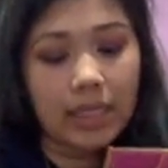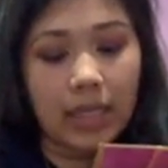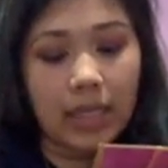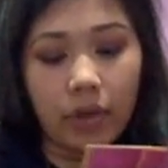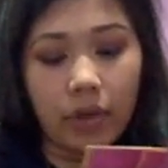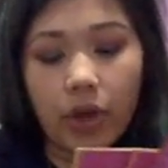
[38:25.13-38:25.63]

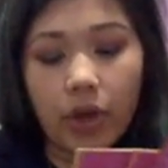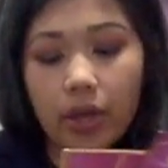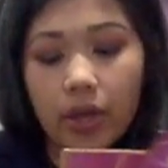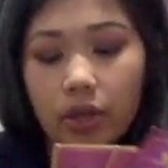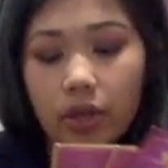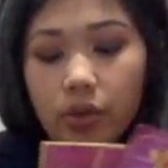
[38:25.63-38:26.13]
allow your
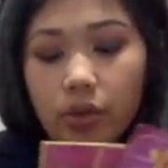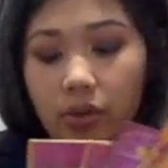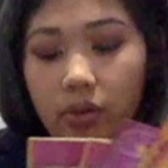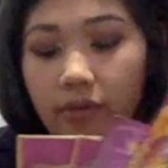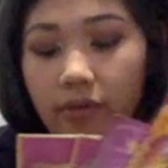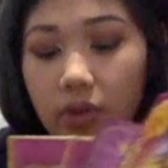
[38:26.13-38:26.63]
inner
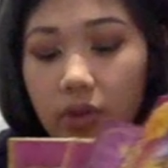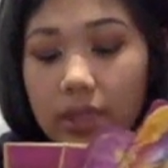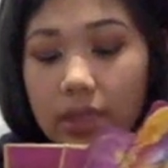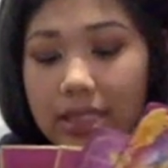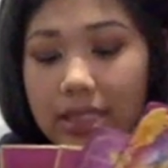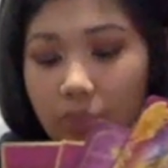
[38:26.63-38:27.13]
youthful
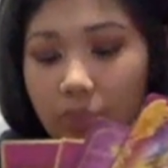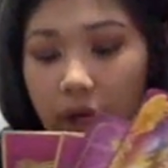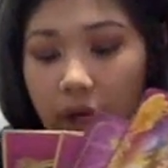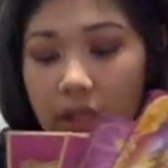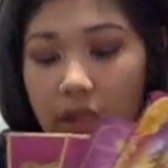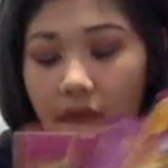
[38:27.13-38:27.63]

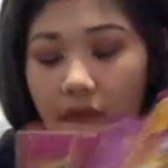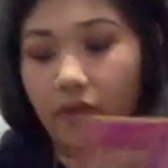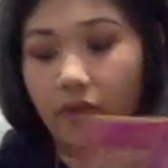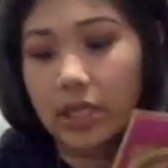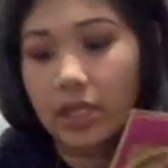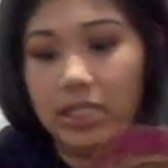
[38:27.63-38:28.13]
spirit of
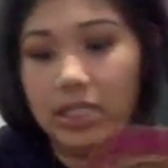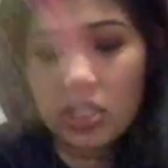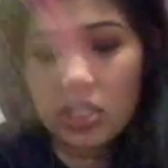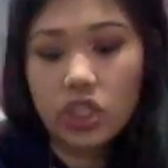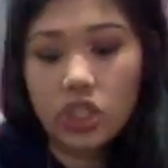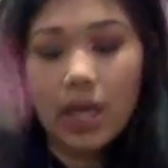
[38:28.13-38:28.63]
fun to
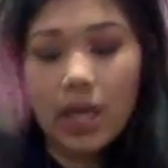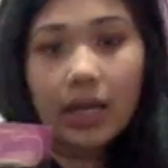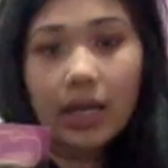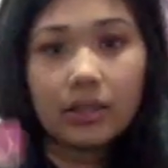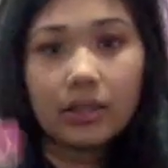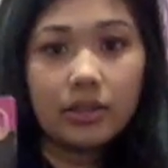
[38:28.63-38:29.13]

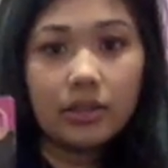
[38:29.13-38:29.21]
shine.